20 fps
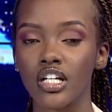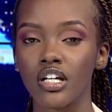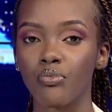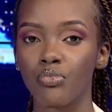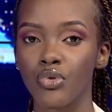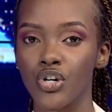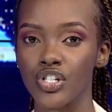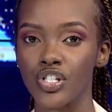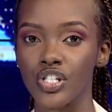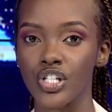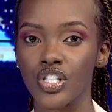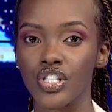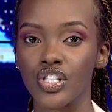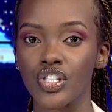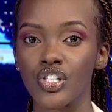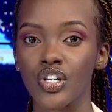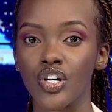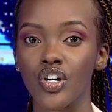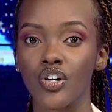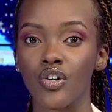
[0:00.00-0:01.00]
in
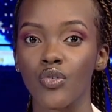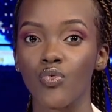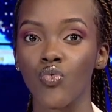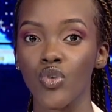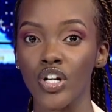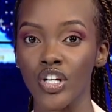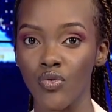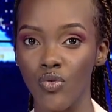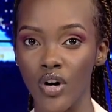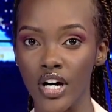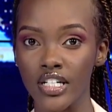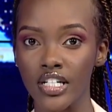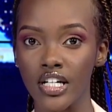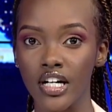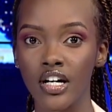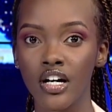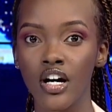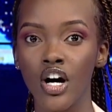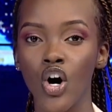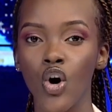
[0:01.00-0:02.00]
prisons in
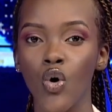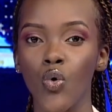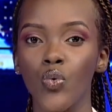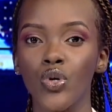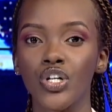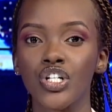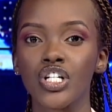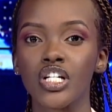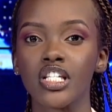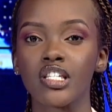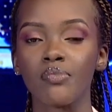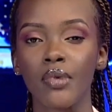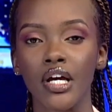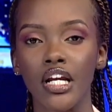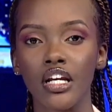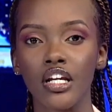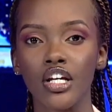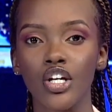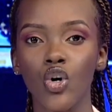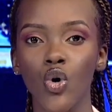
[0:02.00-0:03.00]
Rwanda, which is
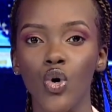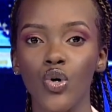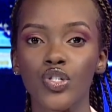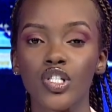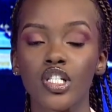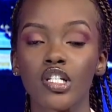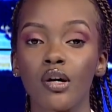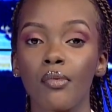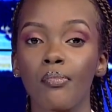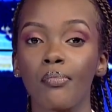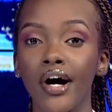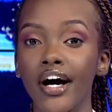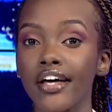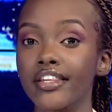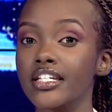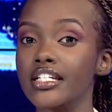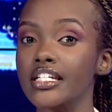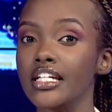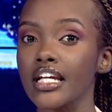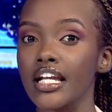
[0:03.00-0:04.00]
mainly caused by
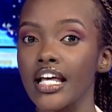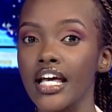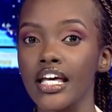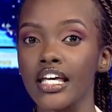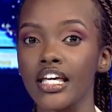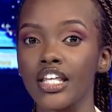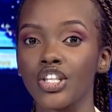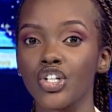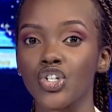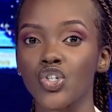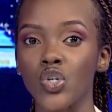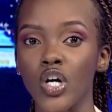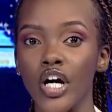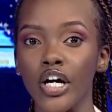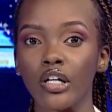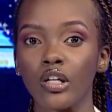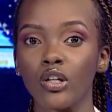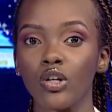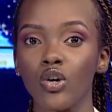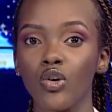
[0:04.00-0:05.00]
the delay in the
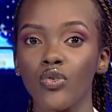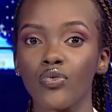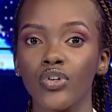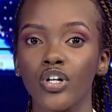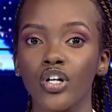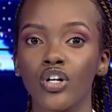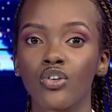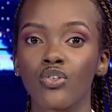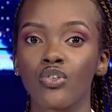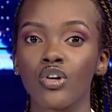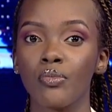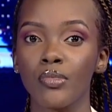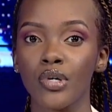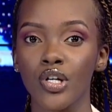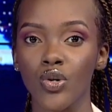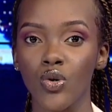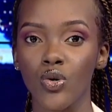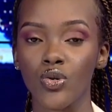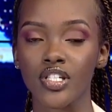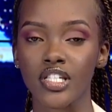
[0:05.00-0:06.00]
trial of
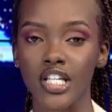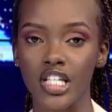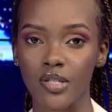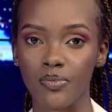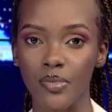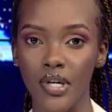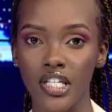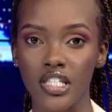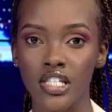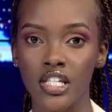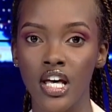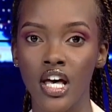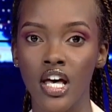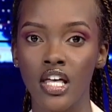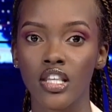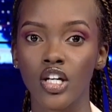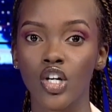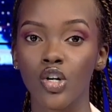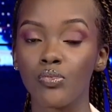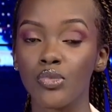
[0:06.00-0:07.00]
criminal suspects.
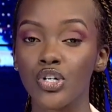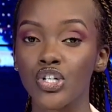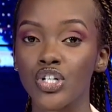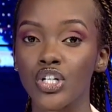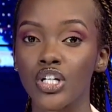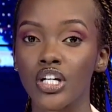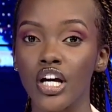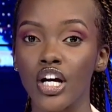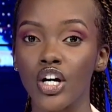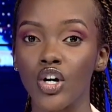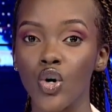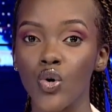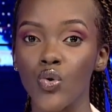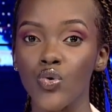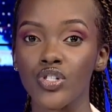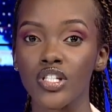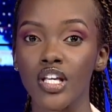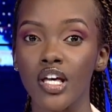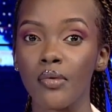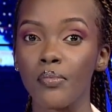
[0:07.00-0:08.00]
The commission
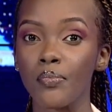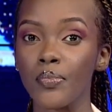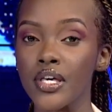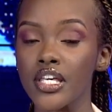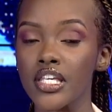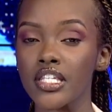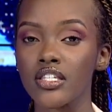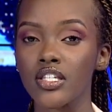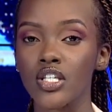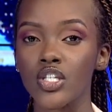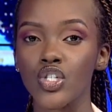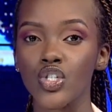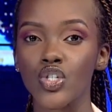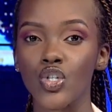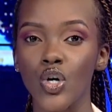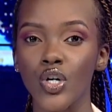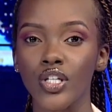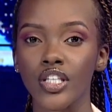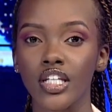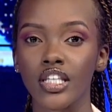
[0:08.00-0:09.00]
echoes MPs'
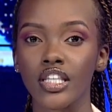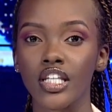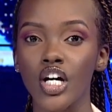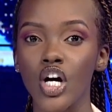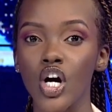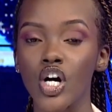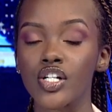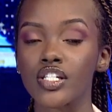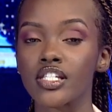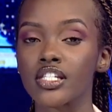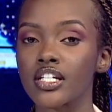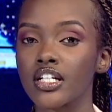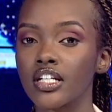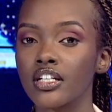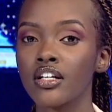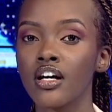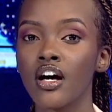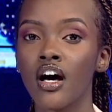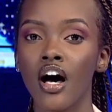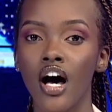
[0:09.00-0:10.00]
concern that there are
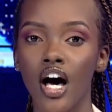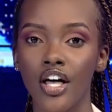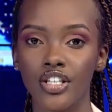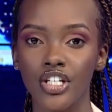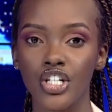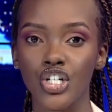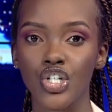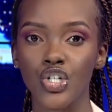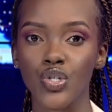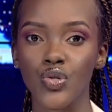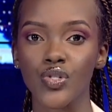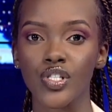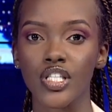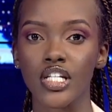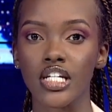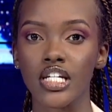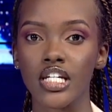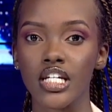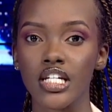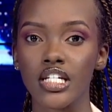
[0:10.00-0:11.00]
still other issues
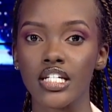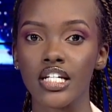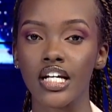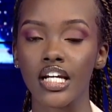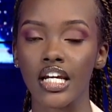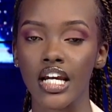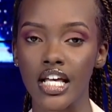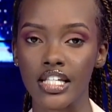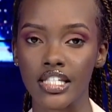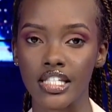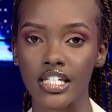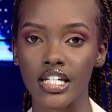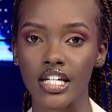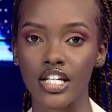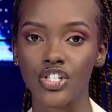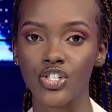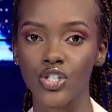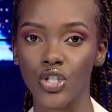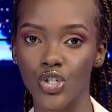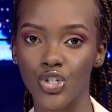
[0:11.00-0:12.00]
that need a
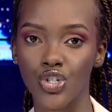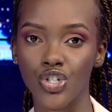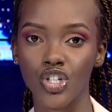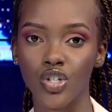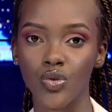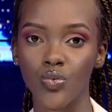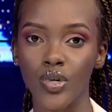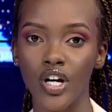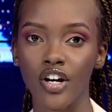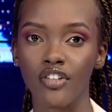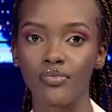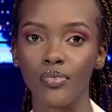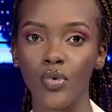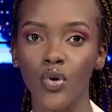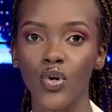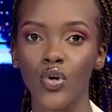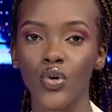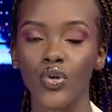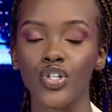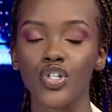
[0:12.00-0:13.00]
lasting solution. We have
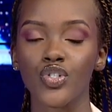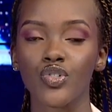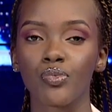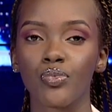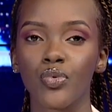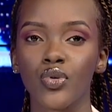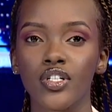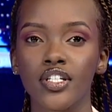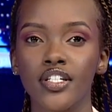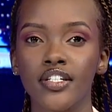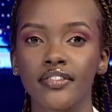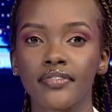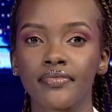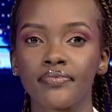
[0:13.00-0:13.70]
more on this report.